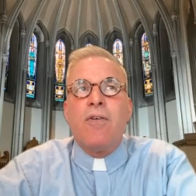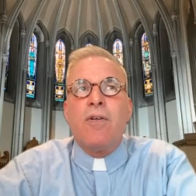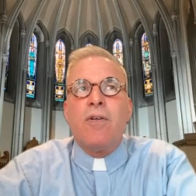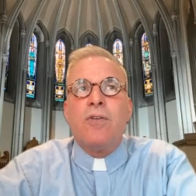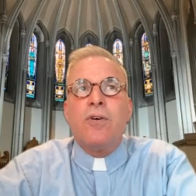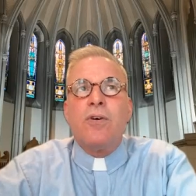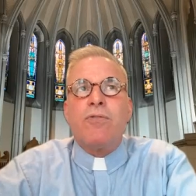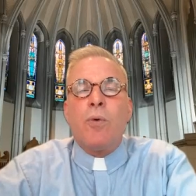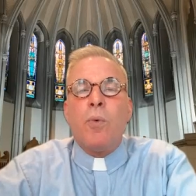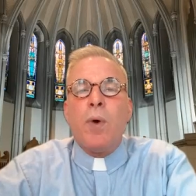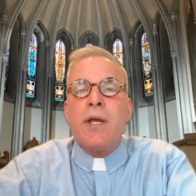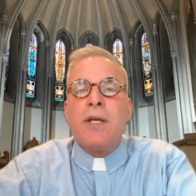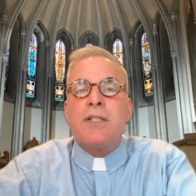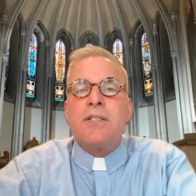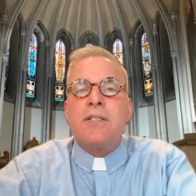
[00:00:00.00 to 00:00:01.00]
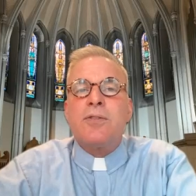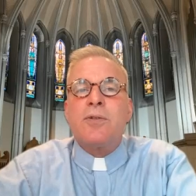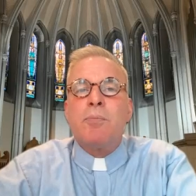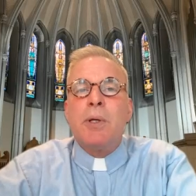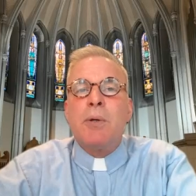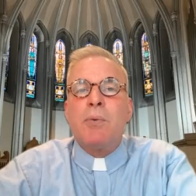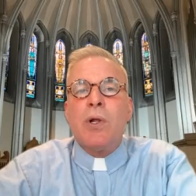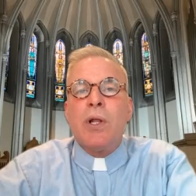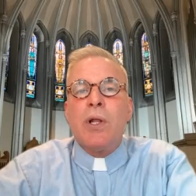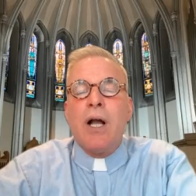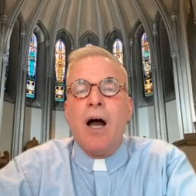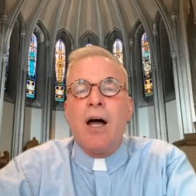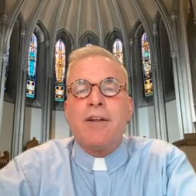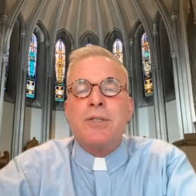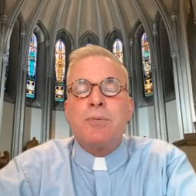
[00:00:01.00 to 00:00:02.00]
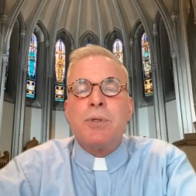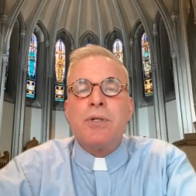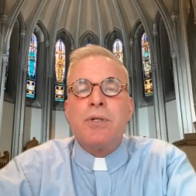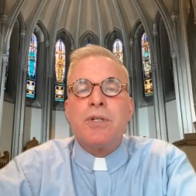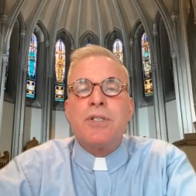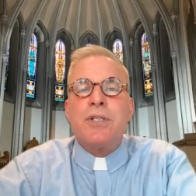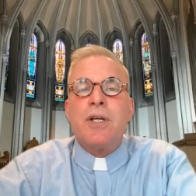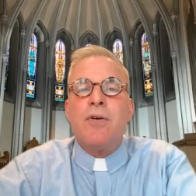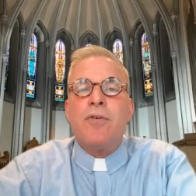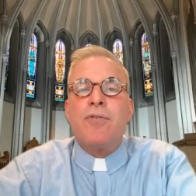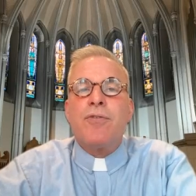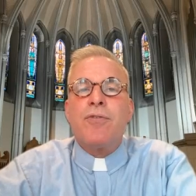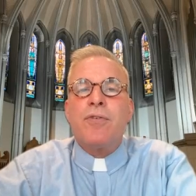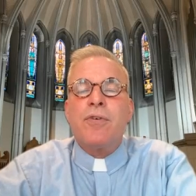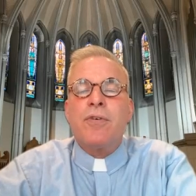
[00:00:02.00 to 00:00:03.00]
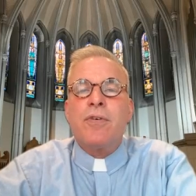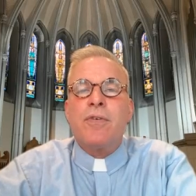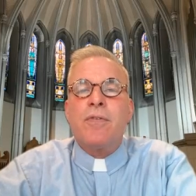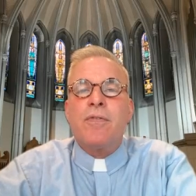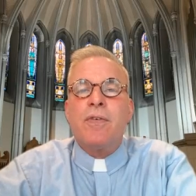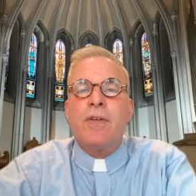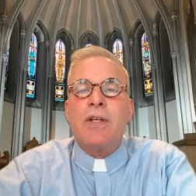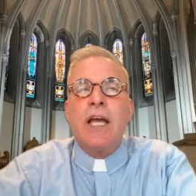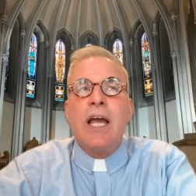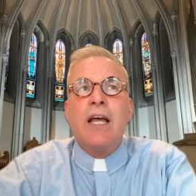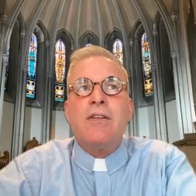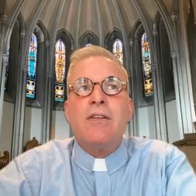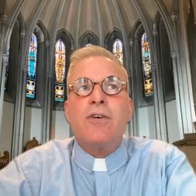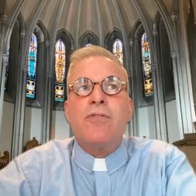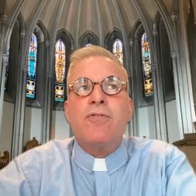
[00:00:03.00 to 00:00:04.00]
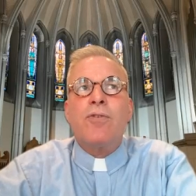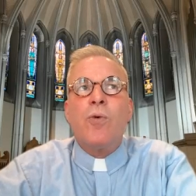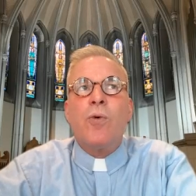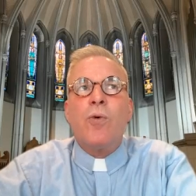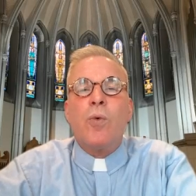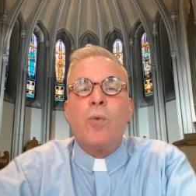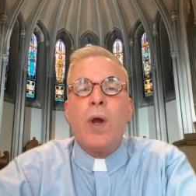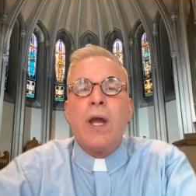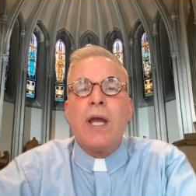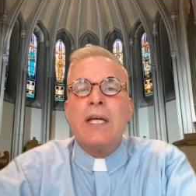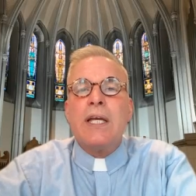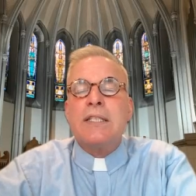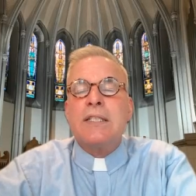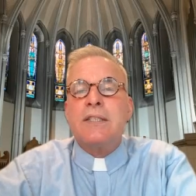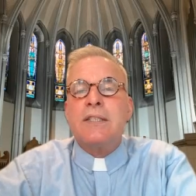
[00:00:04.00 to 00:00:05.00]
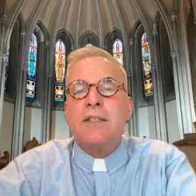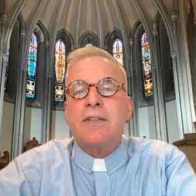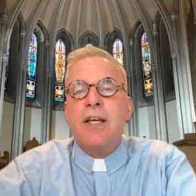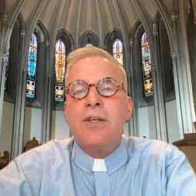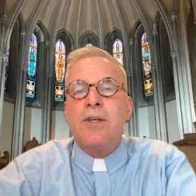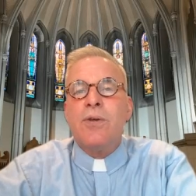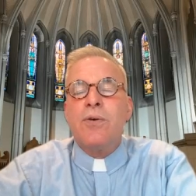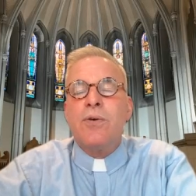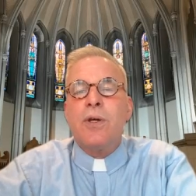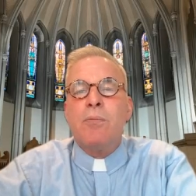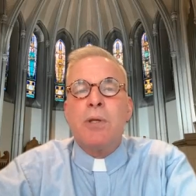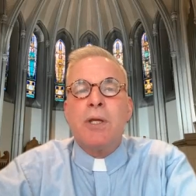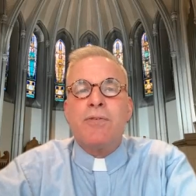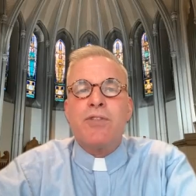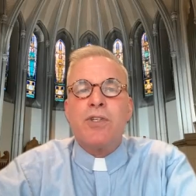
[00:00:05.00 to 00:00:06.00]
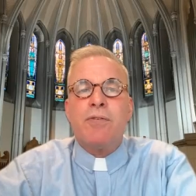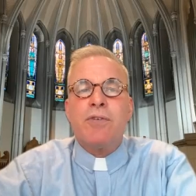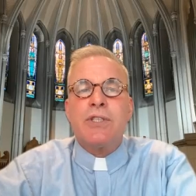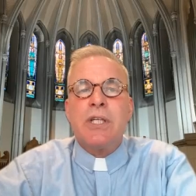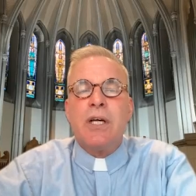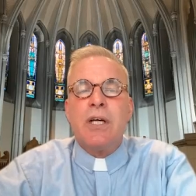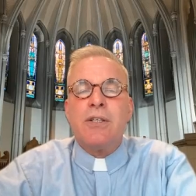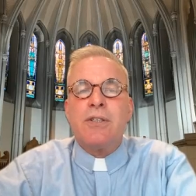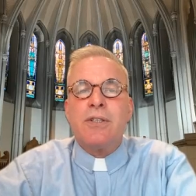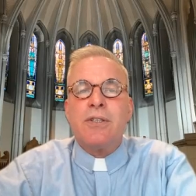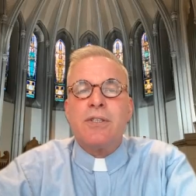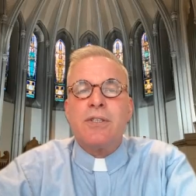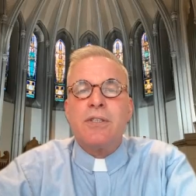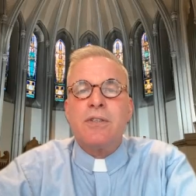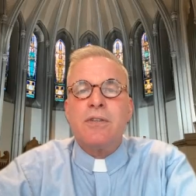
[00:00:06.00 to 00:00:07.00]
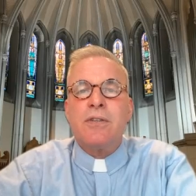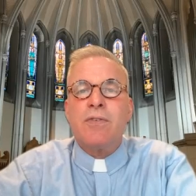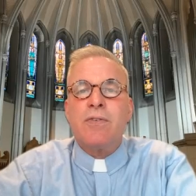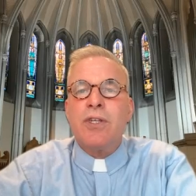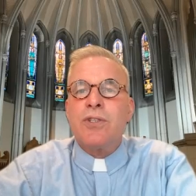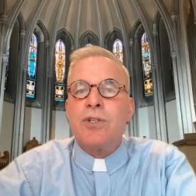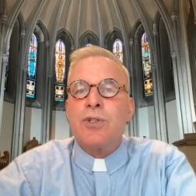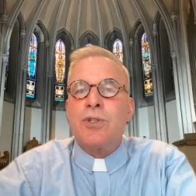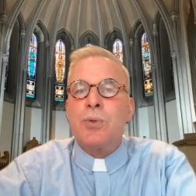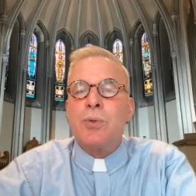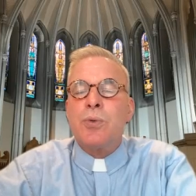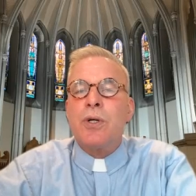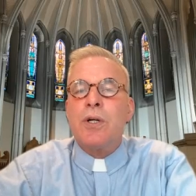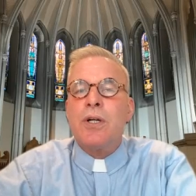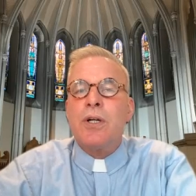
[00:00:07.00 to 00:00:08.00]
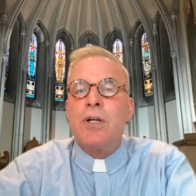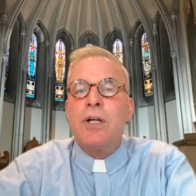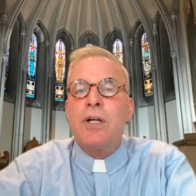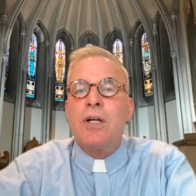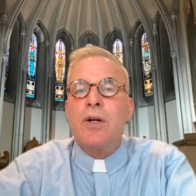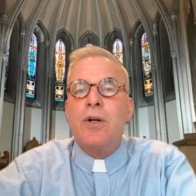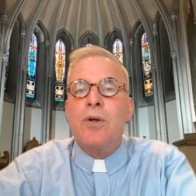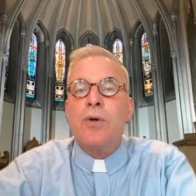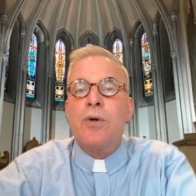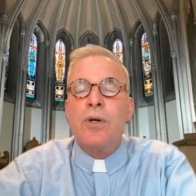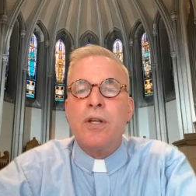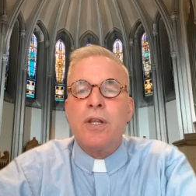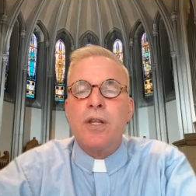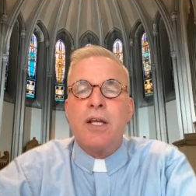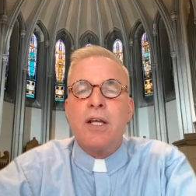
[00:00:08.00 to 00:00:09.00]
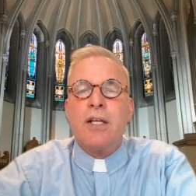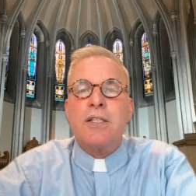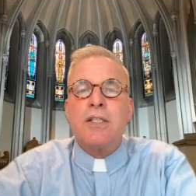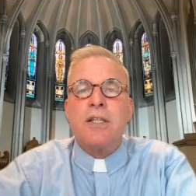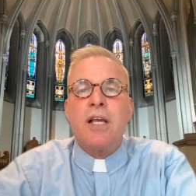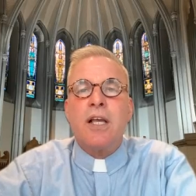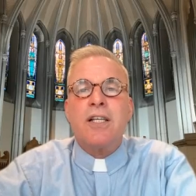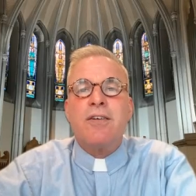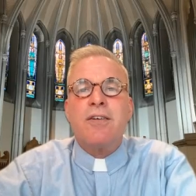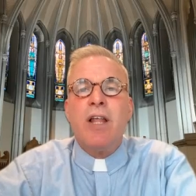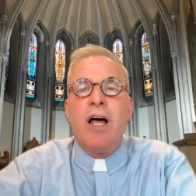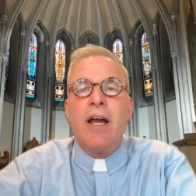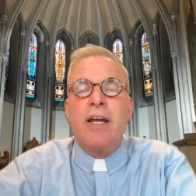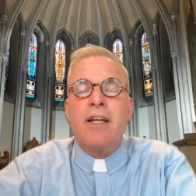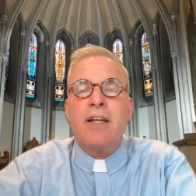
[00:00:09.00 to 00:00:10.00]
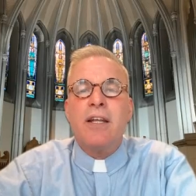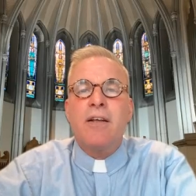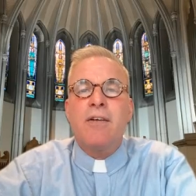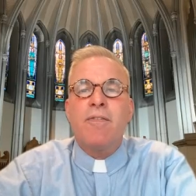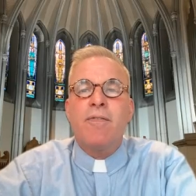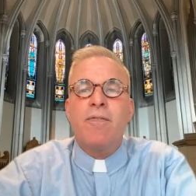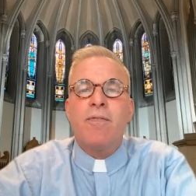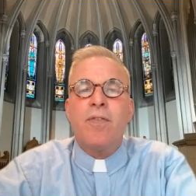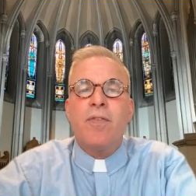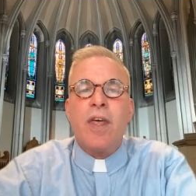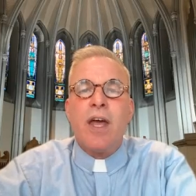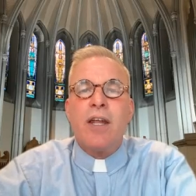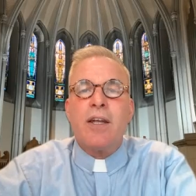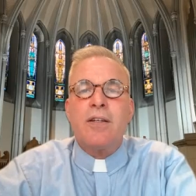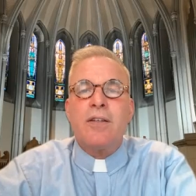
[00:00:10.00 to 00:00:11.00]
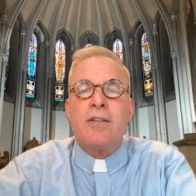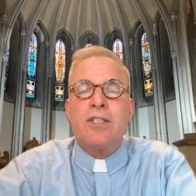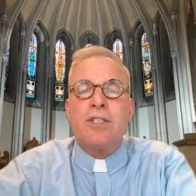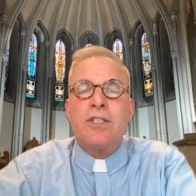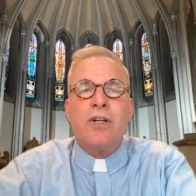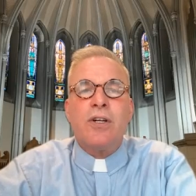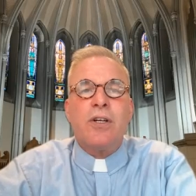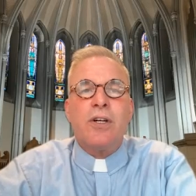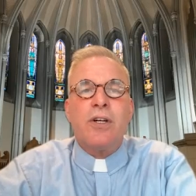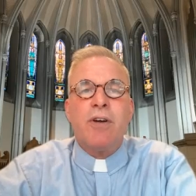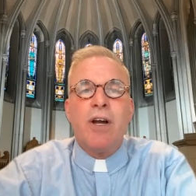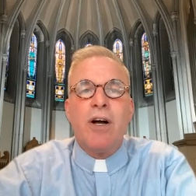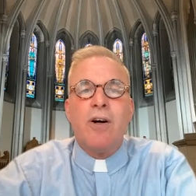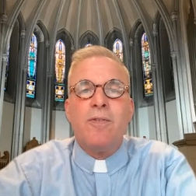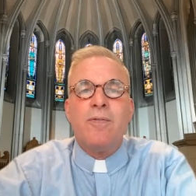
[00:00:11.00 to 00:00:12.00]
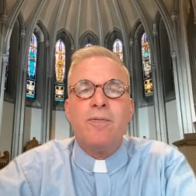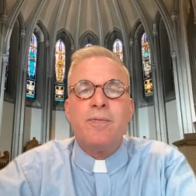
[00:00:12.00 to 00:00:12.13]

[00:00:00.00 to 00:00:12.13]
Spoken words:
Look for ways to be really honest with yourself, and look for ways that you can be of service to others. These are sure good things, things of light, that steer clear of hell.